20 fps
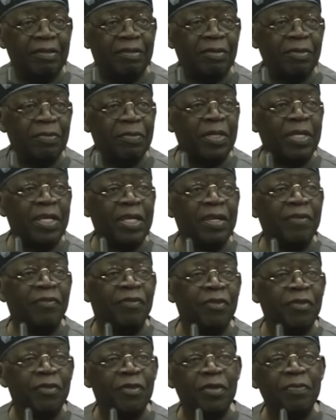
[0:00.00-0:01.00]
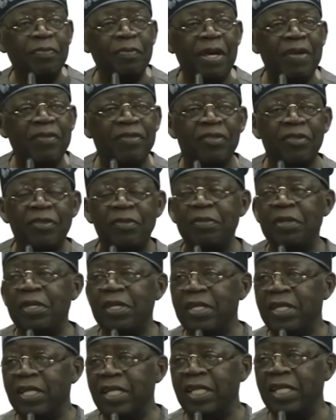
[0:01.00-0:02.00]
To me, if you didn't mention
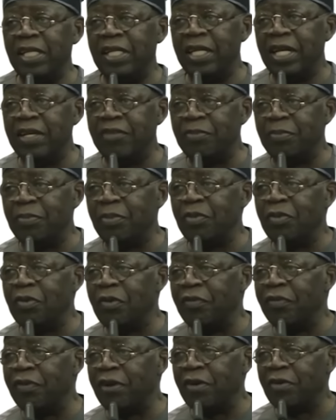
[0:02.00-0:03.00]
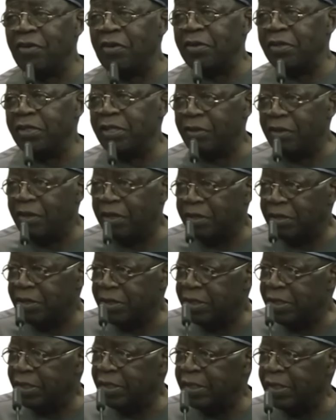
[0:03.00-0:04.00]
me in the Guinness Book of Records
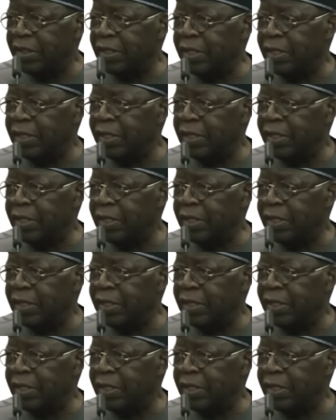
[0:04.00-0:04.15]
on it.